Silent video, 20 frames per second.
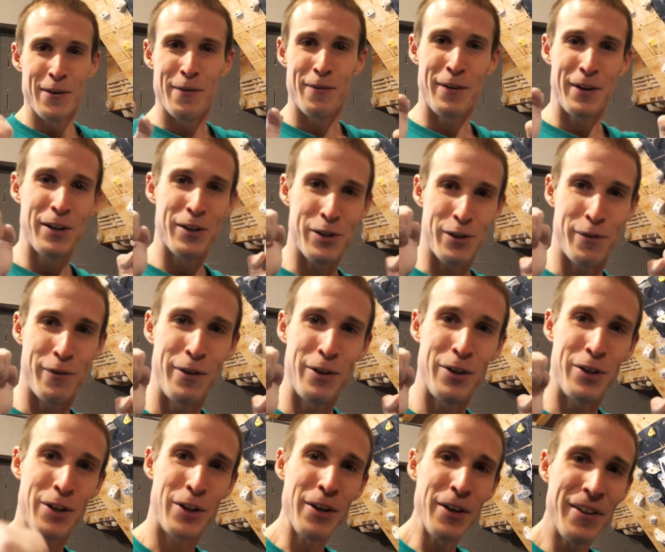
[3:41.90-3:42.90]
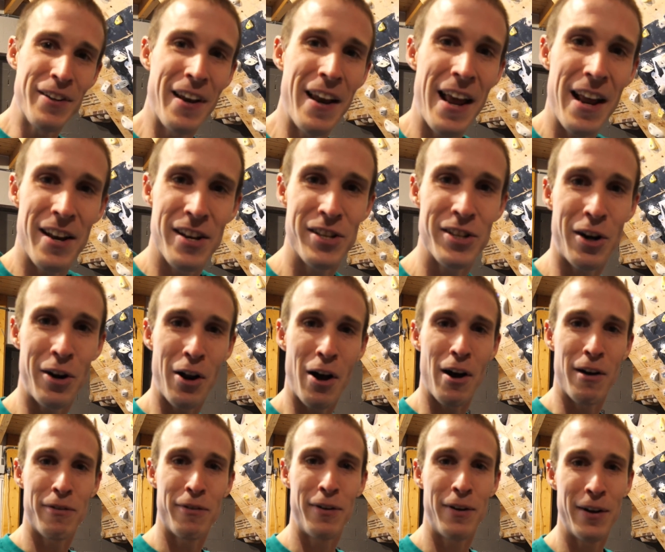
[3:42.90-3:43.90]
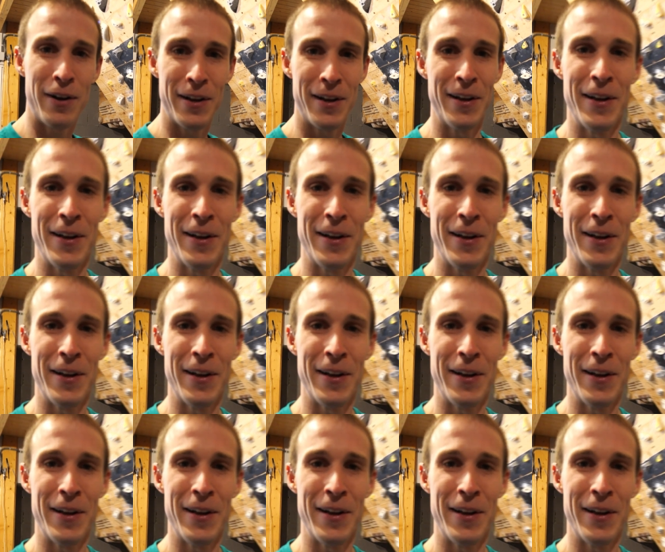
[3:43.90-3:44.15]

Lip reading: Fingers are feeling good today to start off.